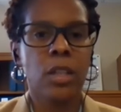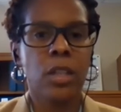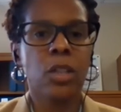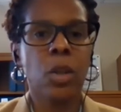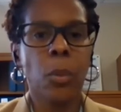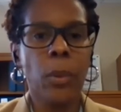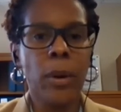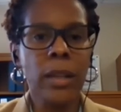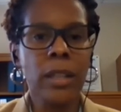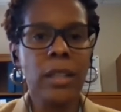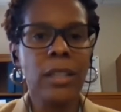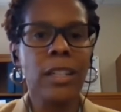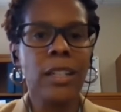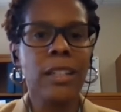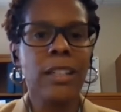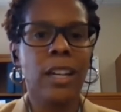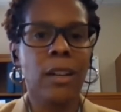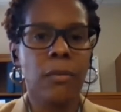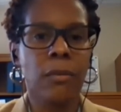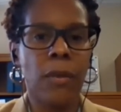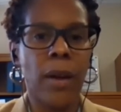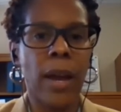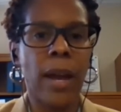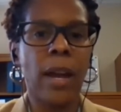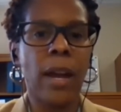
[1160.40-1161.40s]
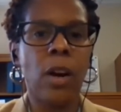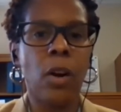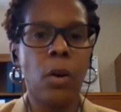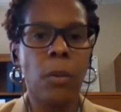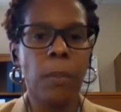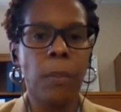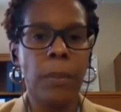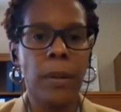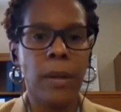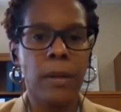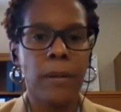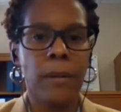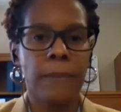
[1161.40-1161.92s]
So we're looking for
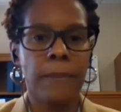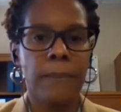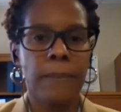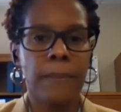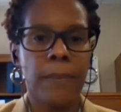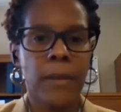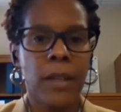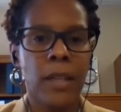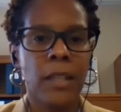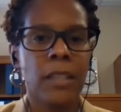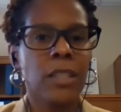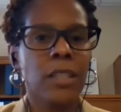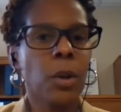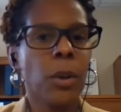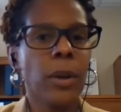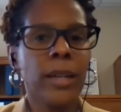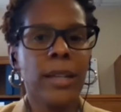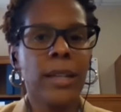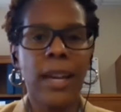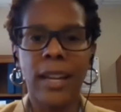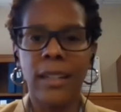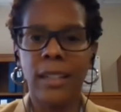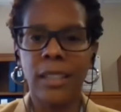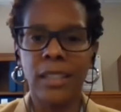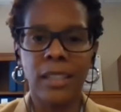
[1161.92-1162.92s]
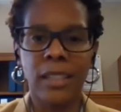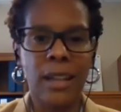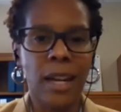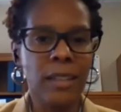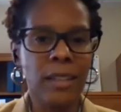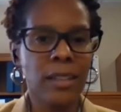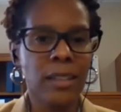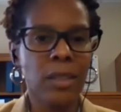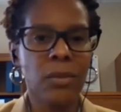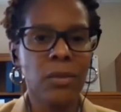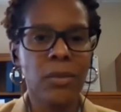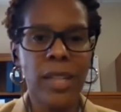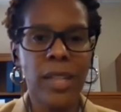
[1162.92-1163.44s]
help. So again, it's
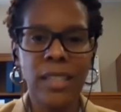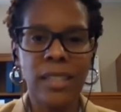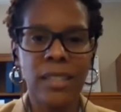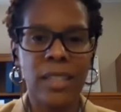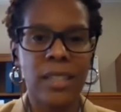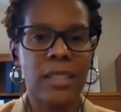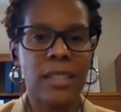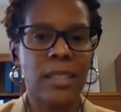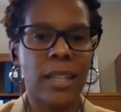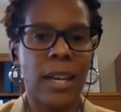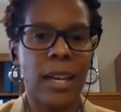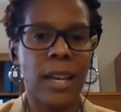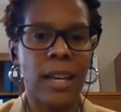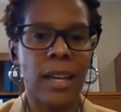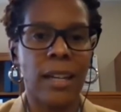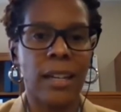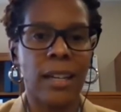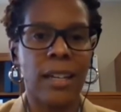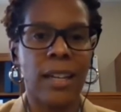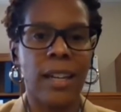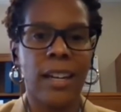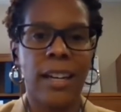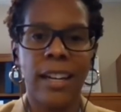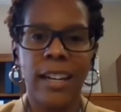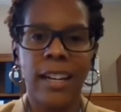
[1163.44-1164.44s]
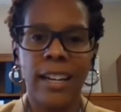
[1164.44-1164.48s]
not Teresa saying,